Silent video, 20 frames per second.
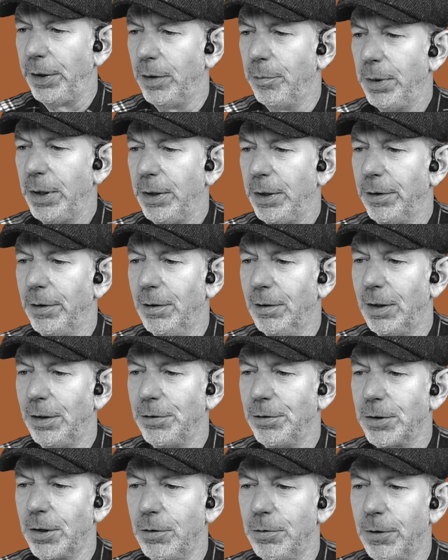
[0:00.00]
that in the bin.
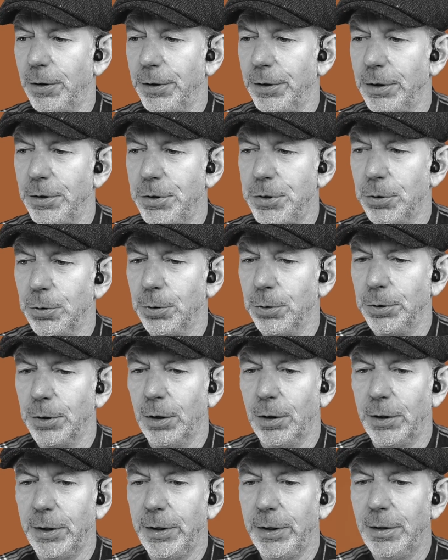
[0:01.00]
Let's go find the
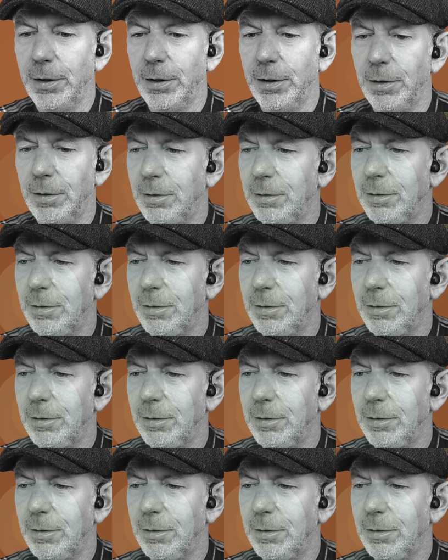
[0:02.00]
shorter line.